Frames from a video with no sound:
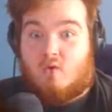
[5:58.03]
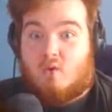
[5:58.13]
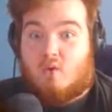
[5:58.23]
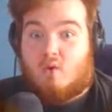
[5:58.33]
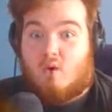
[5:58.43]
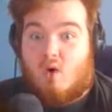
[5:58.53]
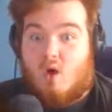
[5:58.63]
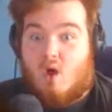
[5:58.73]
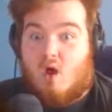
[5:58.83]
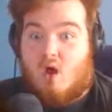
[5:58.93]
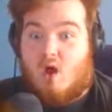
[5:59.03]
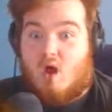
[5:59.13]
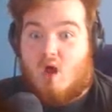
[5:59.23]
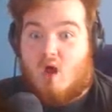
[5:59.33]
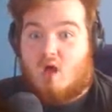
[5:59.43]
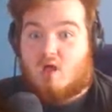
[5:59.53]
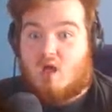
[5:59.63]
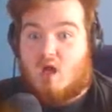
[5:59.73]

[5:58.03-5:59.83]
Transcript: (silence)